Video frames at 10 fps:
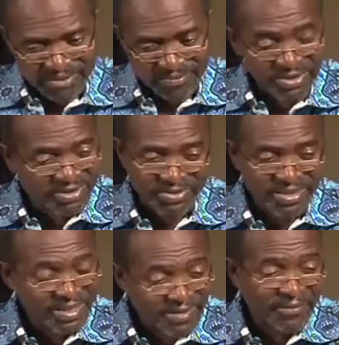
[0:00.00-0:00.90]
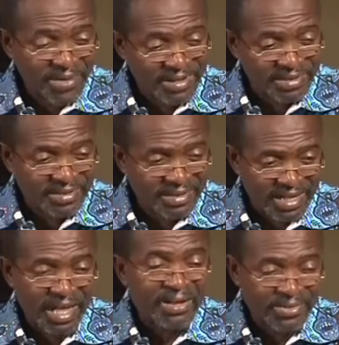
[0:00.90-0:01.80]
Of course, to see a friend.
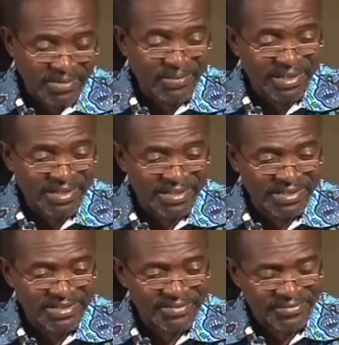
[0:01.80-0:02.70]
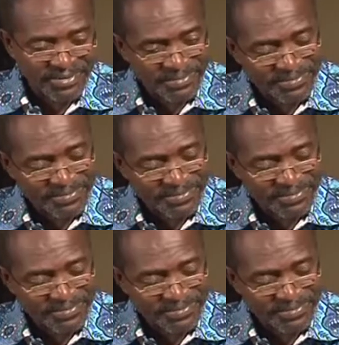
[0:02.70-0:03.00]
I'll come back in a jiffy.